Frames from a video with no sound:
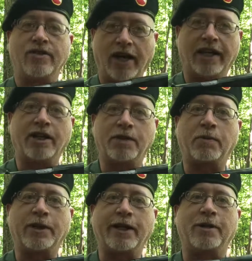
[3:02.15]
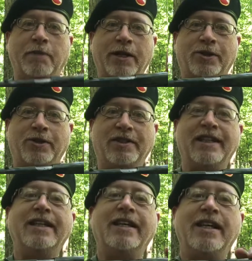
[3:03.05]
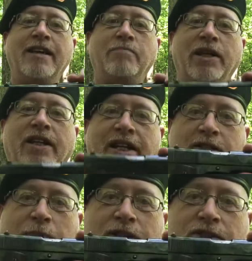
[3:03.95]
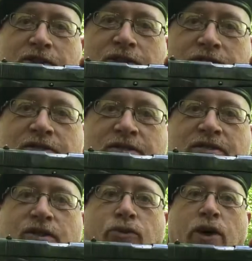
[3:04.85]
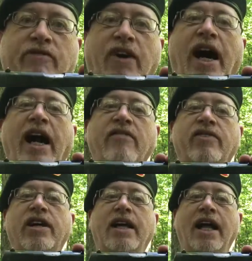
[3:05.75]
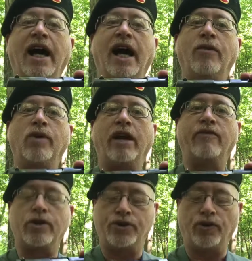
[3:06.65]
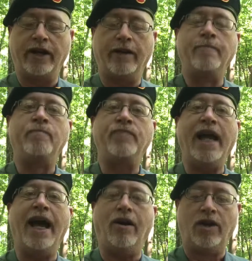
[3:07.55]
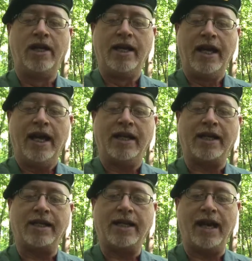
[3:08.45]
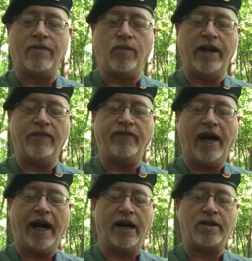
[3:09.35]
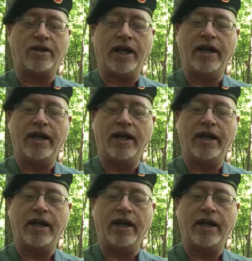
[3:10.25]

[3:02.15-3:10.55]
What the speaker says: Not this particular pistol, but this pistol, the 45, when I first joined. Now, as I said, when it fires